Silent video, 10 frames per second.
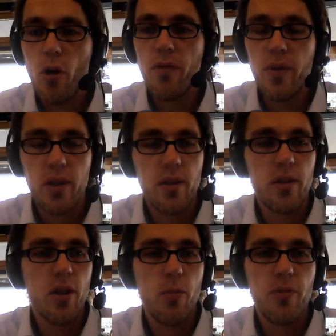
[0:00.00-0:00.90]
in both
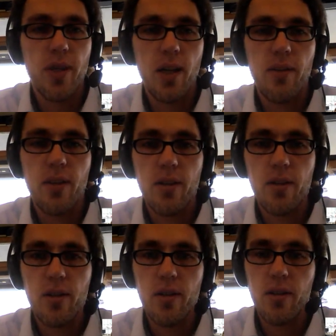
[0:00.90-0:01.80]
in the open science
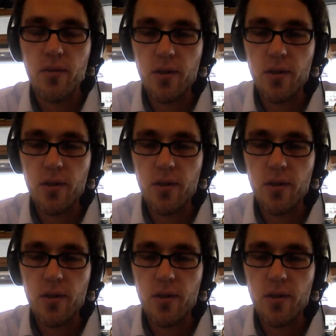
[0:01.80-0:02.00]
and